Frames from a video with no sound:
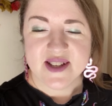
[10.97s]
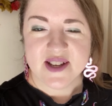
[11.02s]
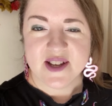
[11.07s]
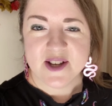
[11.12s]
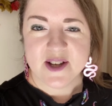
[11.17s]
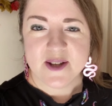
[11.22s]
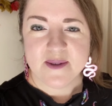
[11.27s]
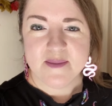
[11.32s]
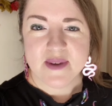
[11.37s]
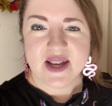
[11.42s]

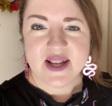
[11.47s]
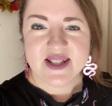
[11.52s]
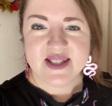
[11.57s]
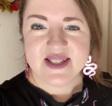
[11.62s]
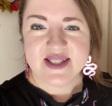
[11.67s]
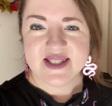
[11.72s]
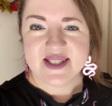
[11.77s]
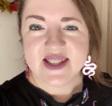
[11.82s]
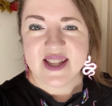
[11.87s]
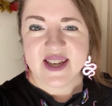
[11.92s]
I'm
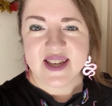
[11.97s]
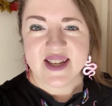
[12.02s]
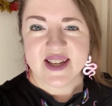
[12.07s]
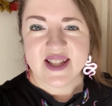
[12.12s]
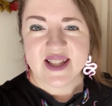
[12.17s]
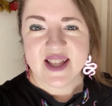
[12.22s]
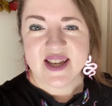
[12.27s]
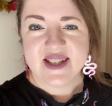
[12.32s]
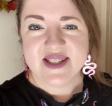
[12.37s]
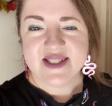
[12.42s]
Ellie
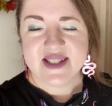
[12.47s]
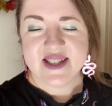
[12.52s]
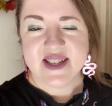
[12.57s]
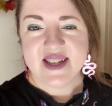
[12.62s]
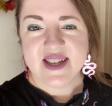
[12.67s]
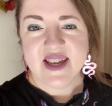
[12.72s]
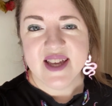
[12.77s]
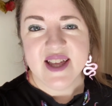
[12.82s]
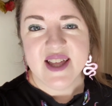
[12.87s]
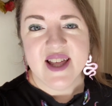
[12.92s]
Snake
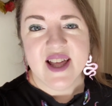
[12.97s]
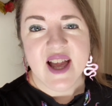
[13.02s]
Lady